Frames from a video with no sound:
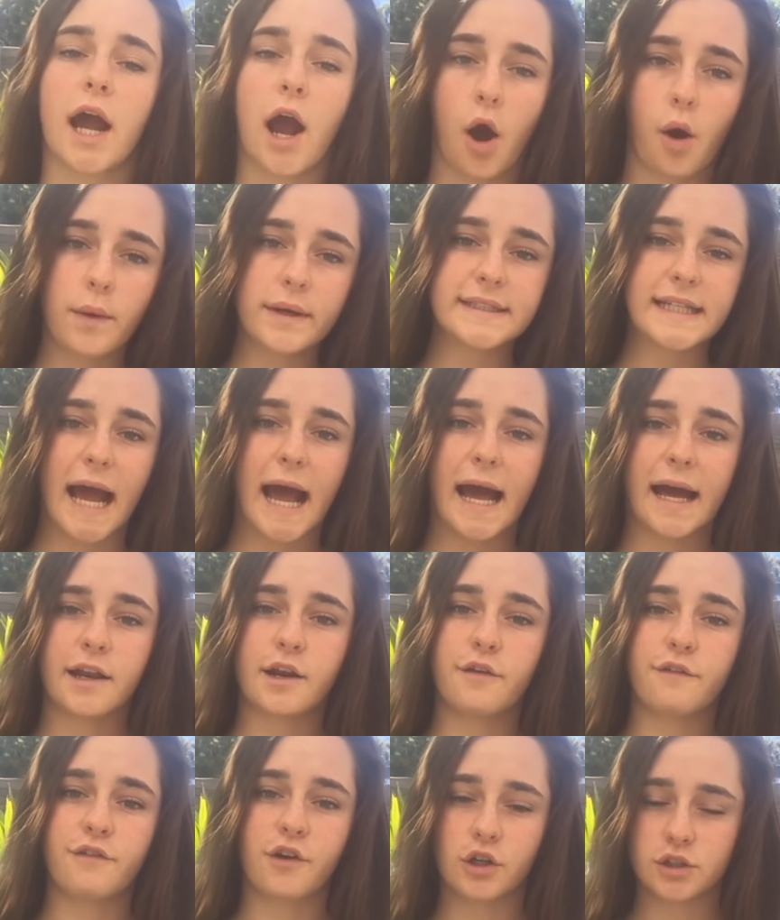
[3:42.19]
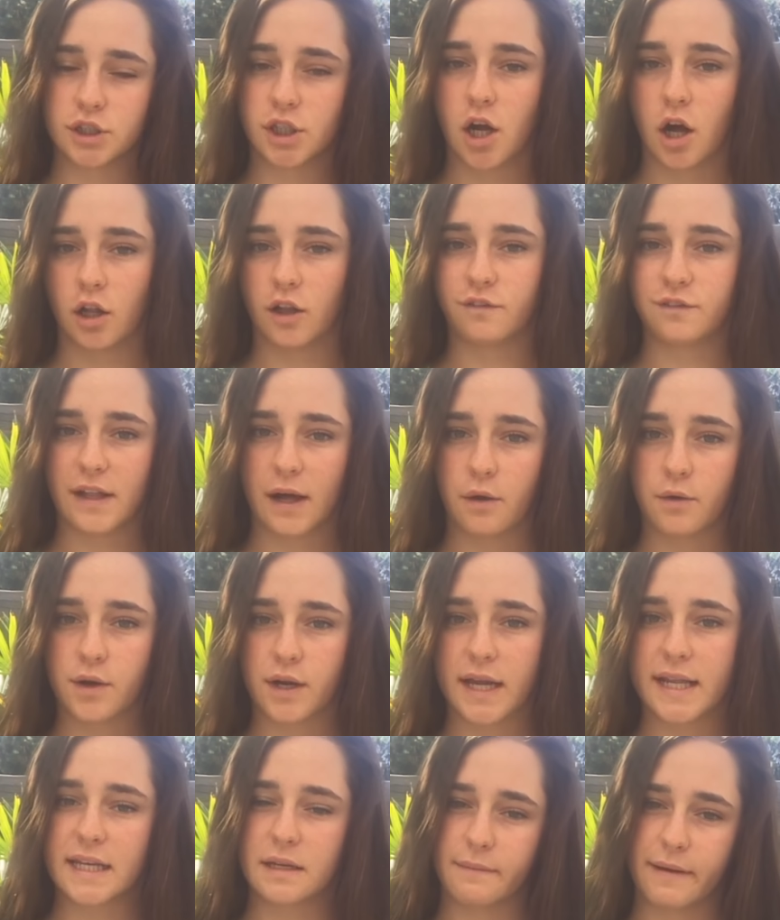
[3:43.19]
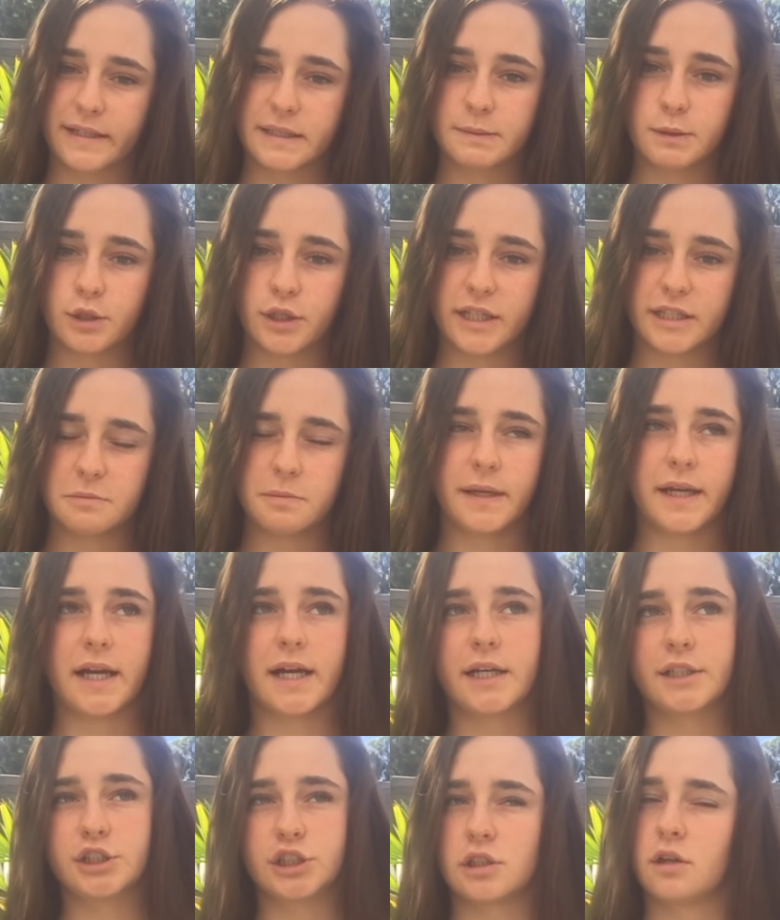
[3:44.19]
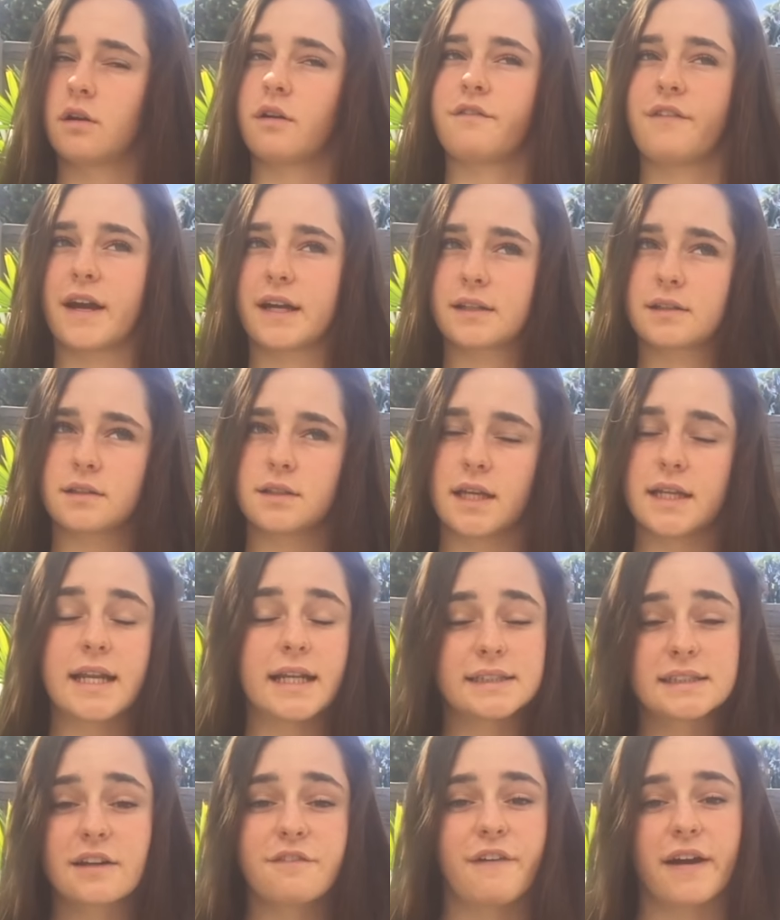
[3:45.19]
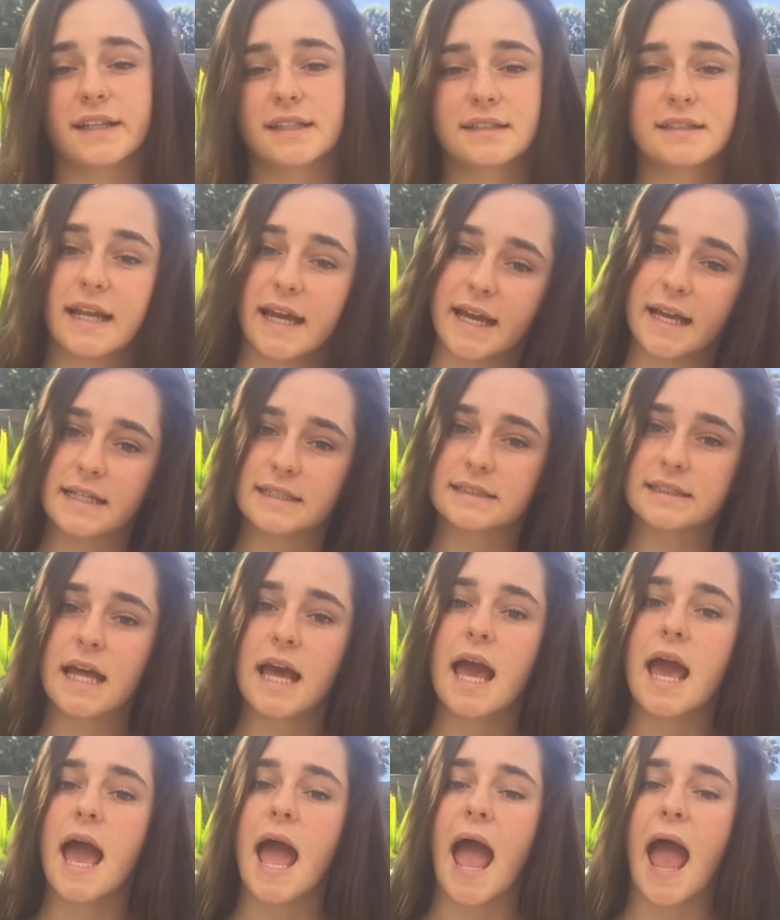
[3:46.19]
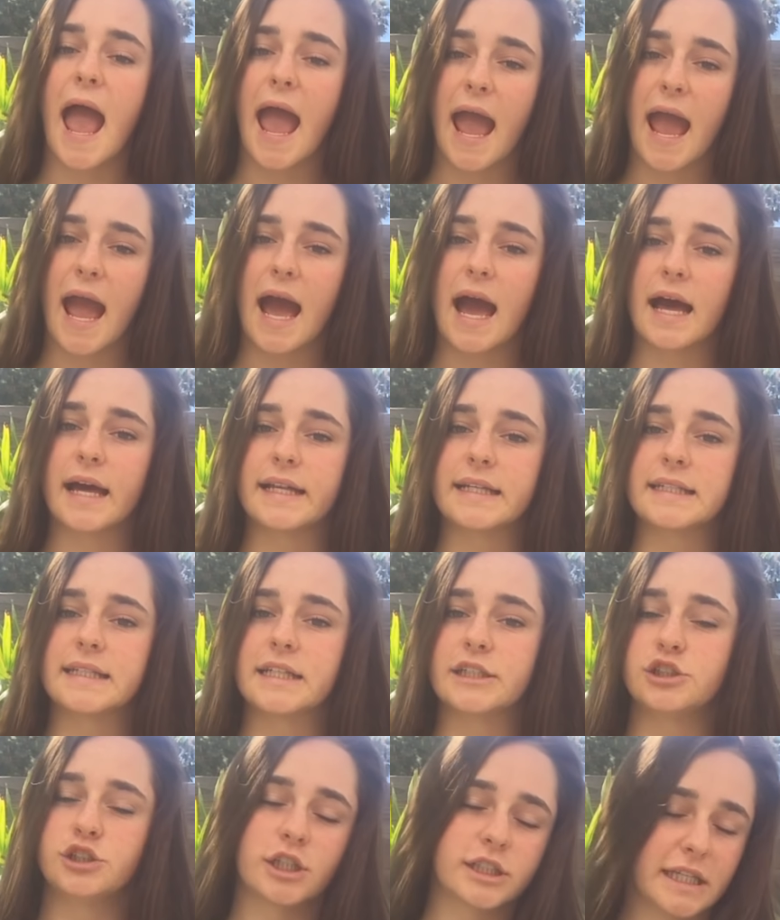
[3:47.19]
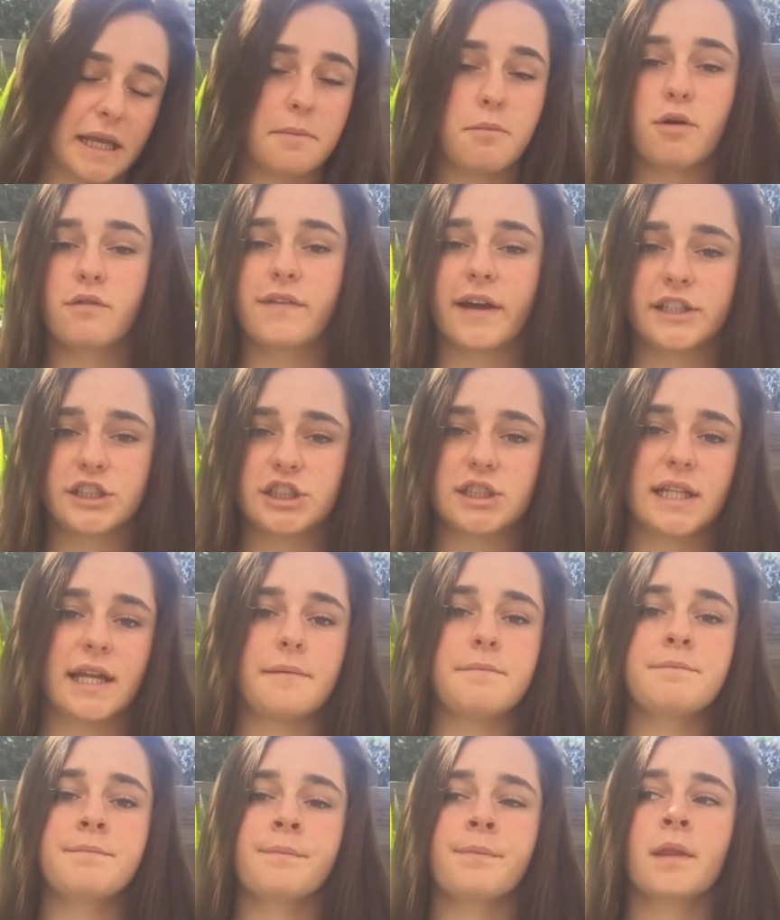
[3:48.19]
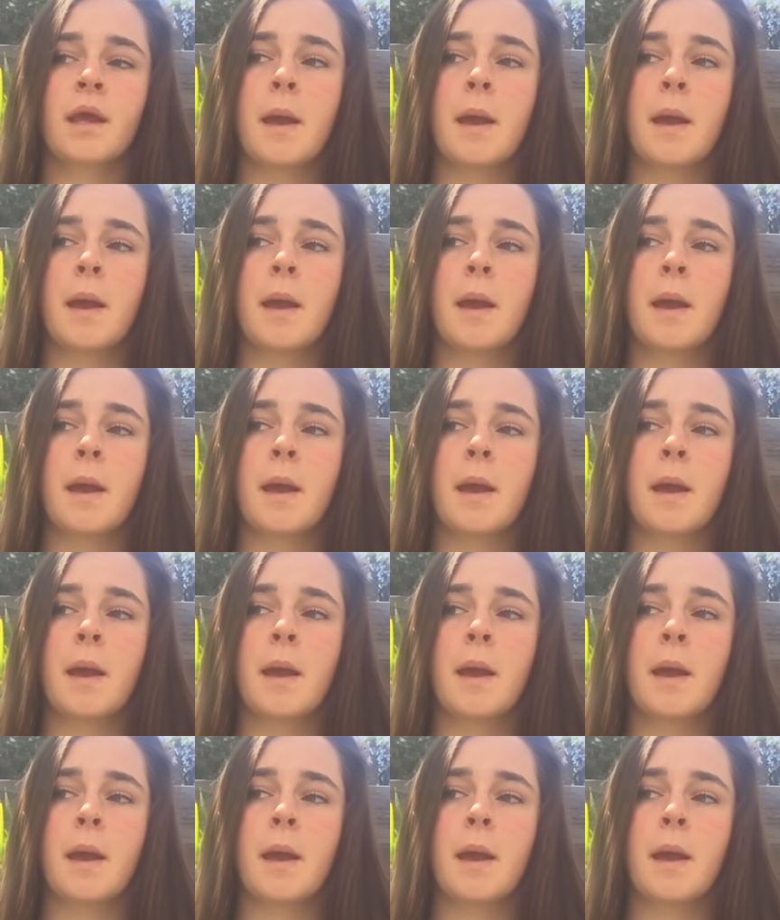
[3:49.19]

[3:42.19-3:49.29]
I always add frozen cauliflower into my smoothies because you don't affect it doesn't affect the taste and you just get more veggies in.